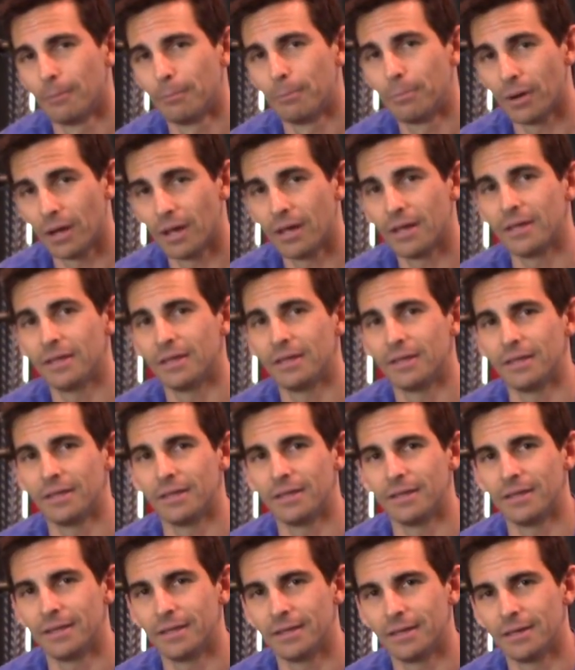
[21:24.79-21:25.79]
but
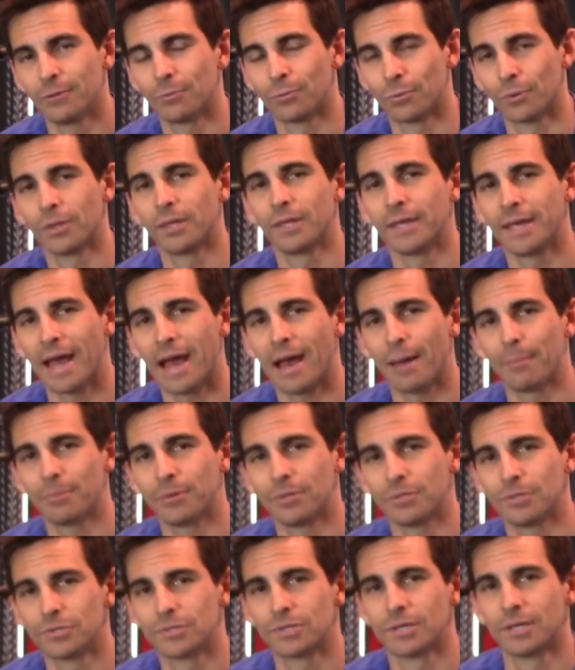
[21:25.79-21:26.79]
it really
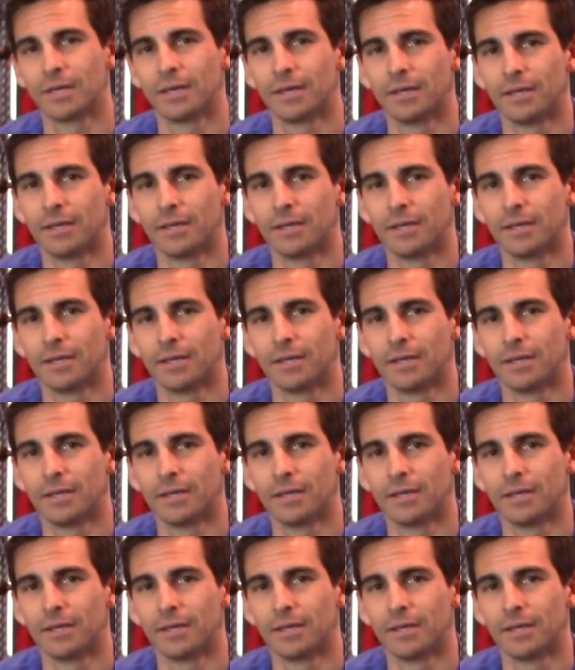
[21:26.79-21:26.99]
happens.